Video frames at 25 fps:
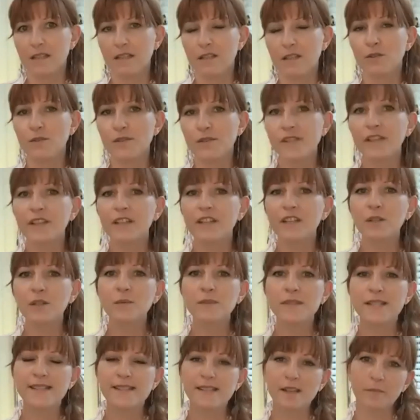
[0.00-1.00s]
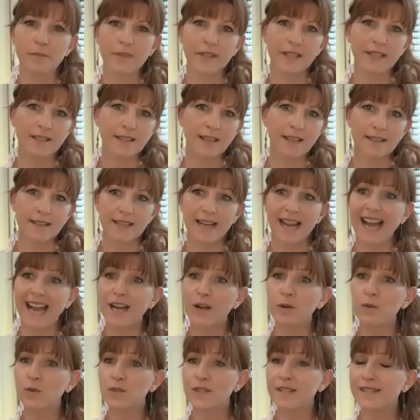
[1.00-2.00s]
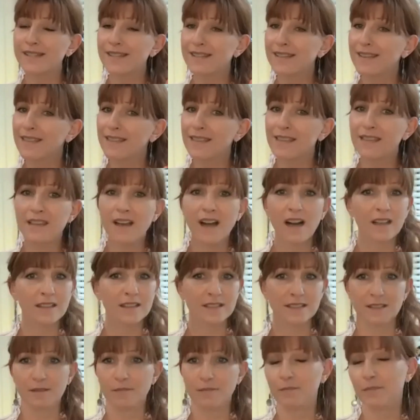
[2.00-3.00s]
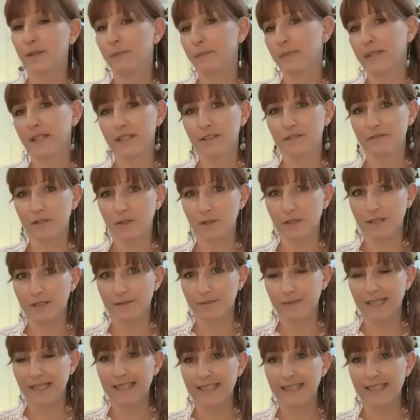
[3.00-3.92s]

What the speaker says: Losing her was something that I was not prepared for,